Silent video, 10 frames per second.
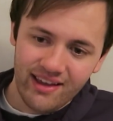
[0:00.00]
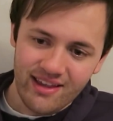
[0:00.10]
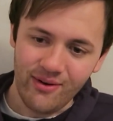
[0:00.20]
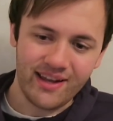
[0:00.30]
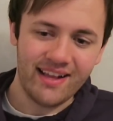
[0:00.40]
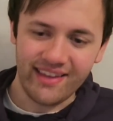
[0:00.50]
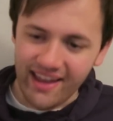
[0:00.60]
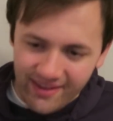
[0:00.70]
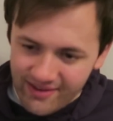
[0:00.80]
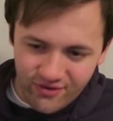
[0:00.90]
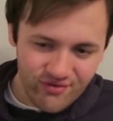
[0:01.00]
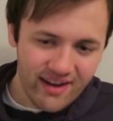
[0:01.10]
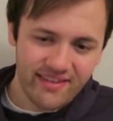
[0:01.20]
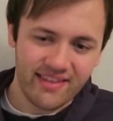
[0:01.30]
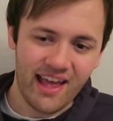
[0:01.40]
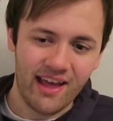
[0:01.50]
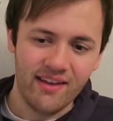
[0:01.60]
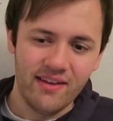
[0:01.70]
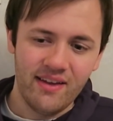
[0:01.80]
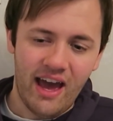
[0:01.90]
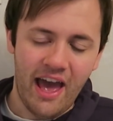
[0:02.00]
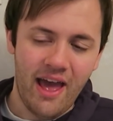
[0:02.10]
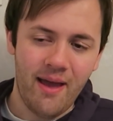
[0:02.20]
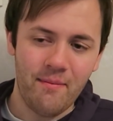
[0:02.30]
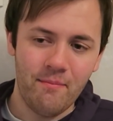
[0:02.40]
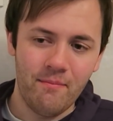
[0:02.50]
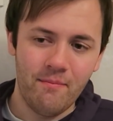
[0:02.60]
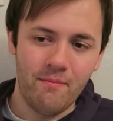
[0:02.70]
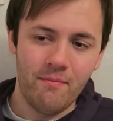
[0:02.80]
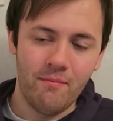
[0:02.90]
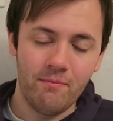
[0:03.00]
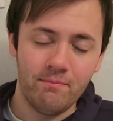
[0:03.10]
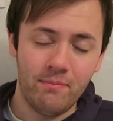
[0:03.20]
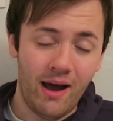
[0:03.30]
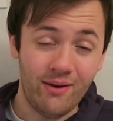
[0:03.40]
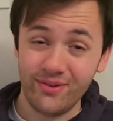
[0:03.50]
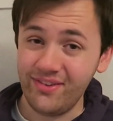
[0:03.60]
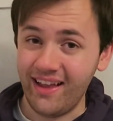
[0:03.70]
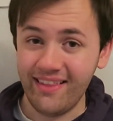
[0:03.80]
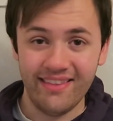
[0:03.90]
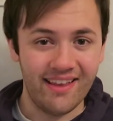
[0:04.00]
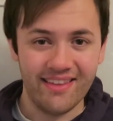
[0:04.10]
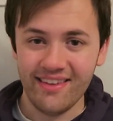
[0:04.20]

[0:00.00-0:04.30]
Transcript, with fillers: you know, I kind of get, get distracted there. Um, but outstanding,